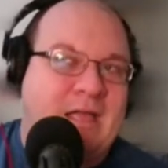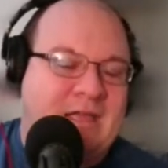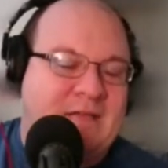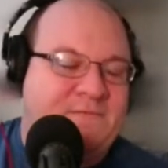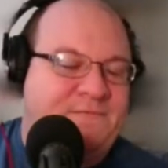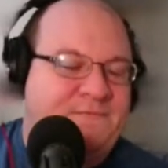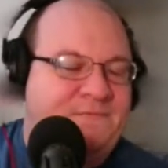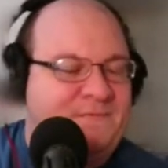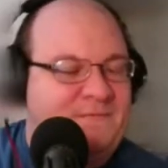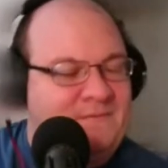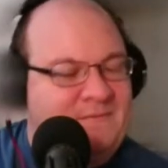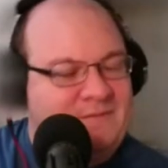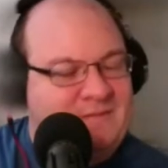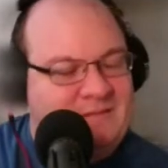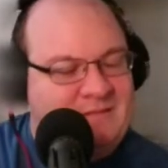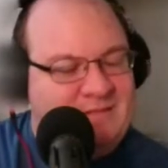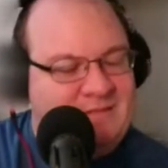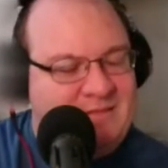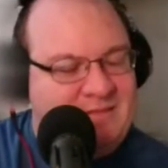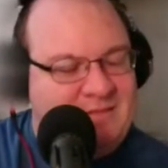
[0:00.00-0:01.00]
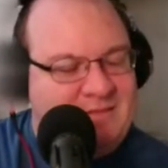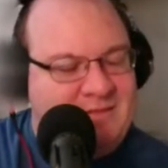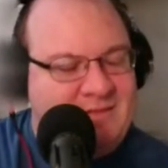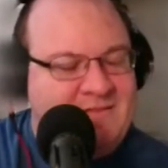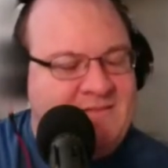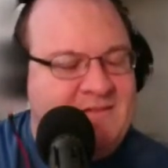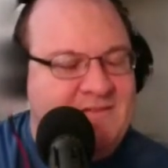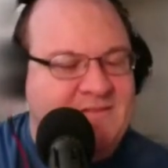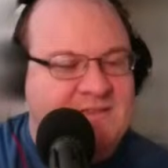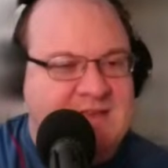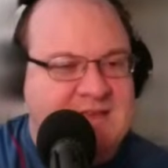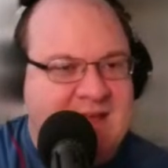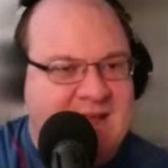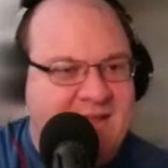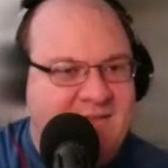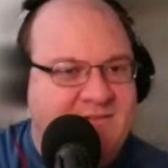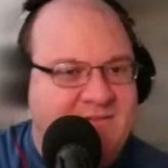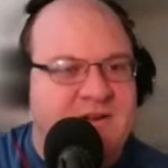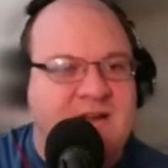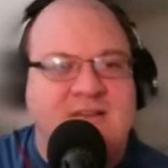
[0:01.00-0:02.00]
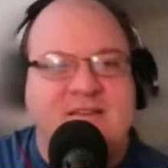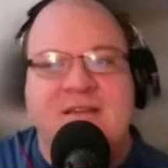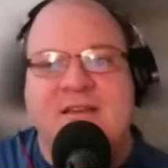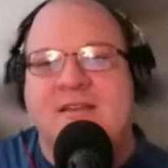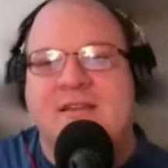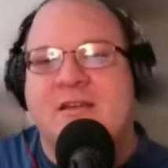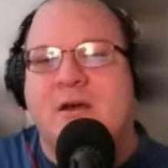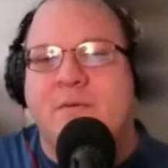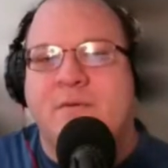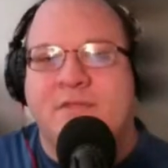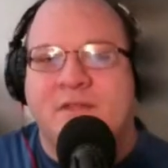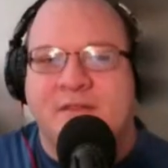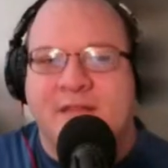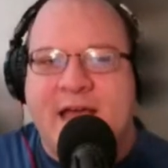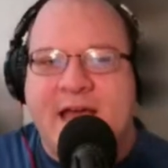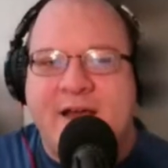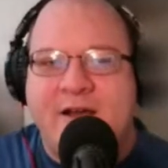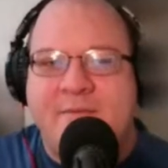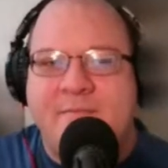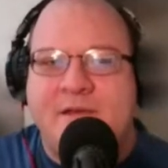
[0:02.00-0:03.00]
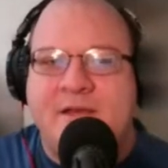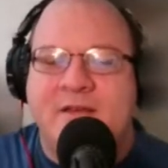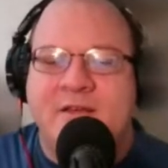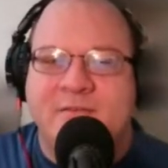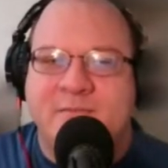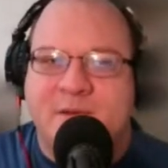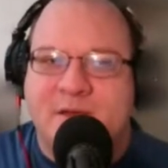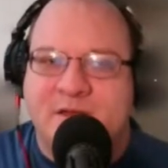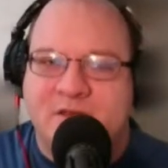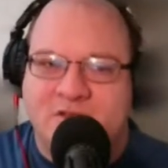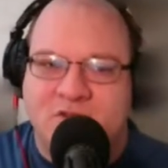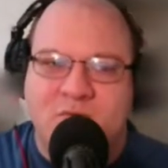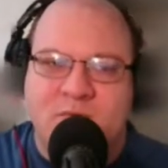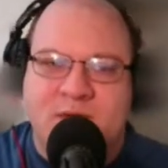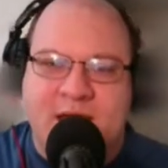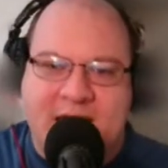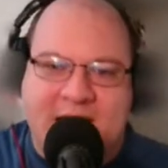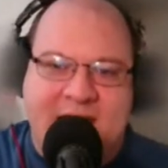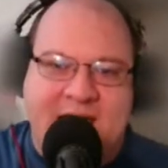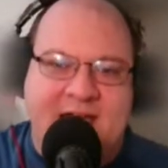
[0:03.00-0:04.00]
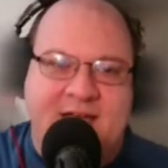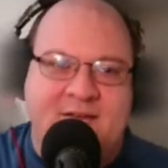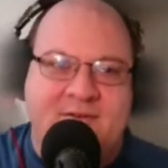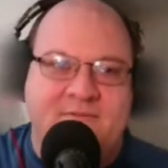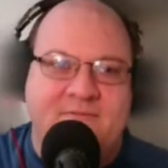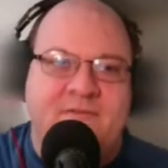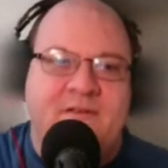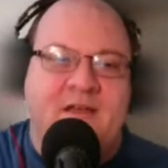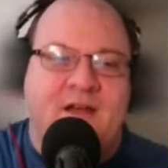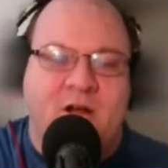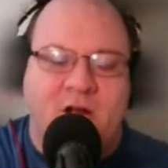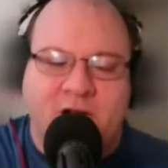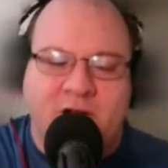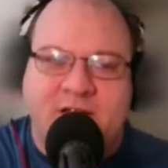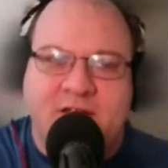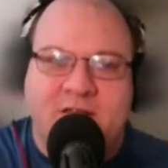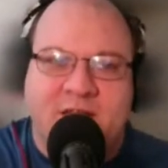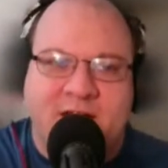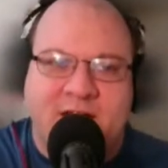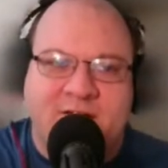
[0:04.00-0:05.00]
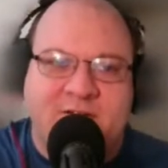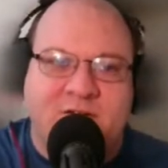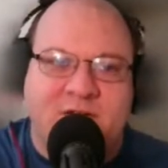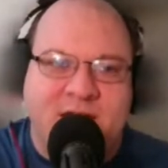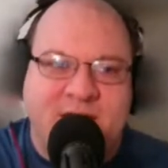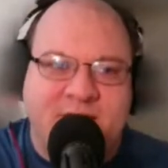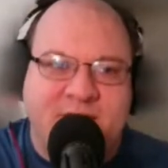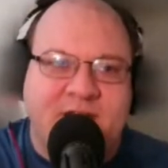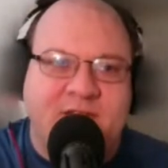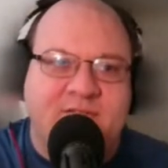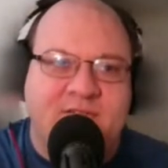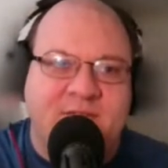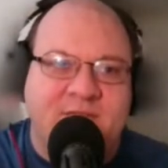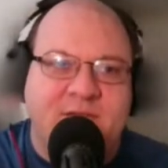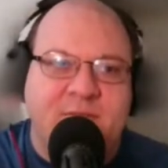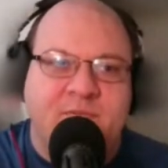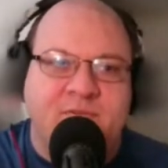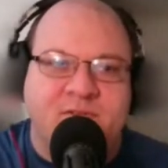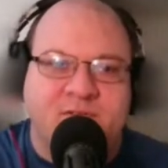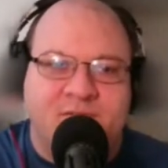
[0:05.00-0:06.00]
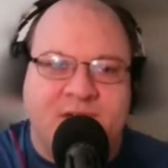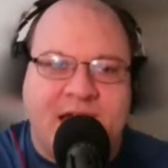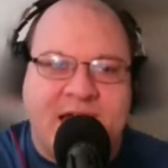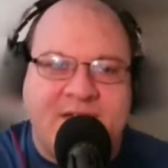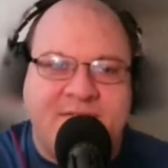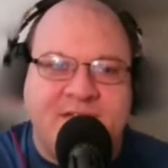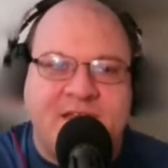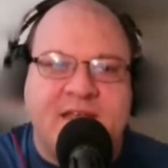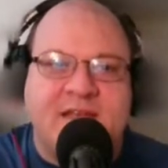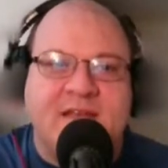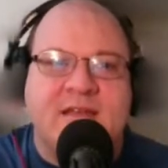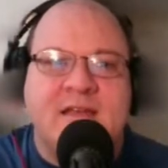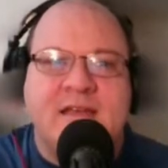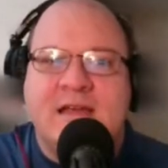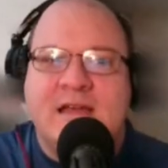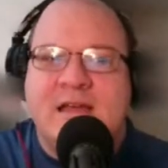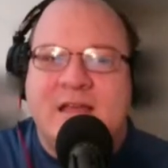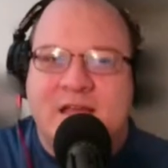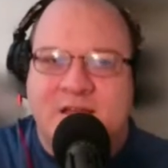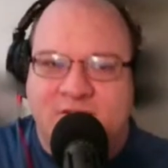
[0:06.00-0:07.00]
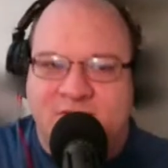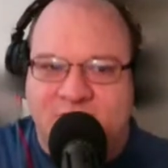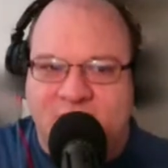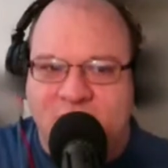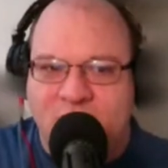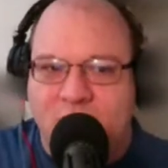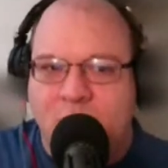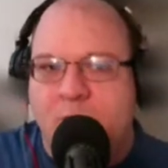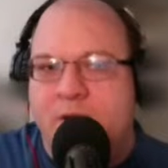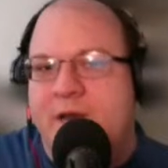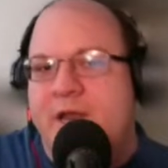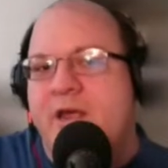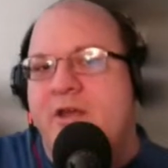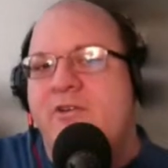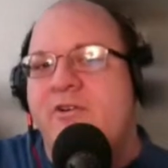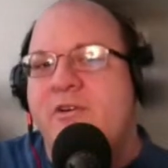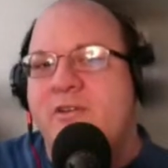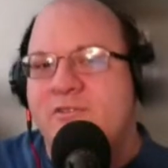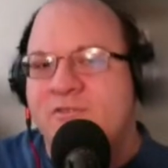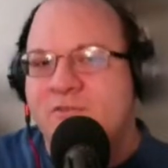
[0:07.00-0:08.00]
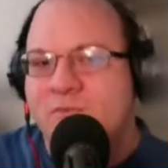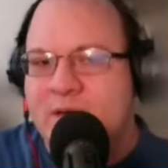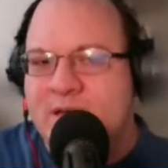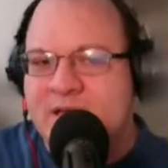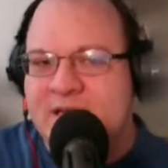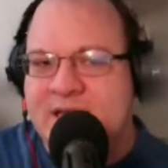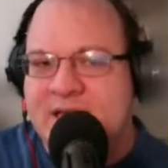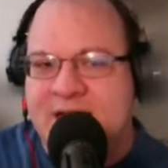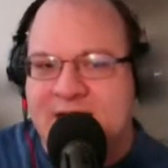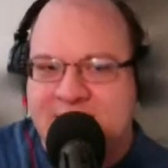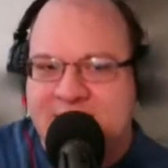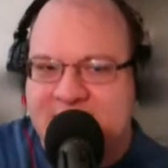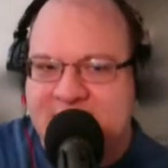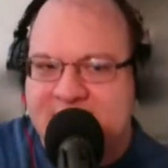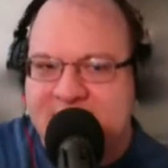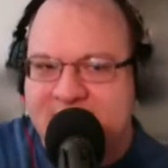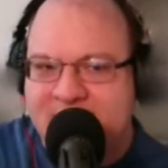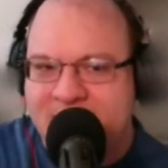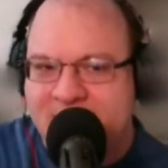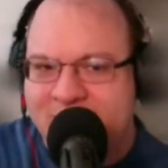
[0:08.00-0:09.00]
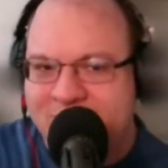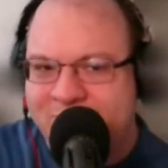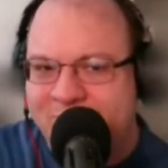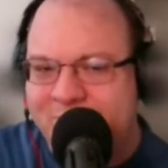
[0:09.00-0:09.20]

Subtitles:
If this is the answer, I tend to go with the latter because we do have archaeological evidence of them surviving to 120 AD.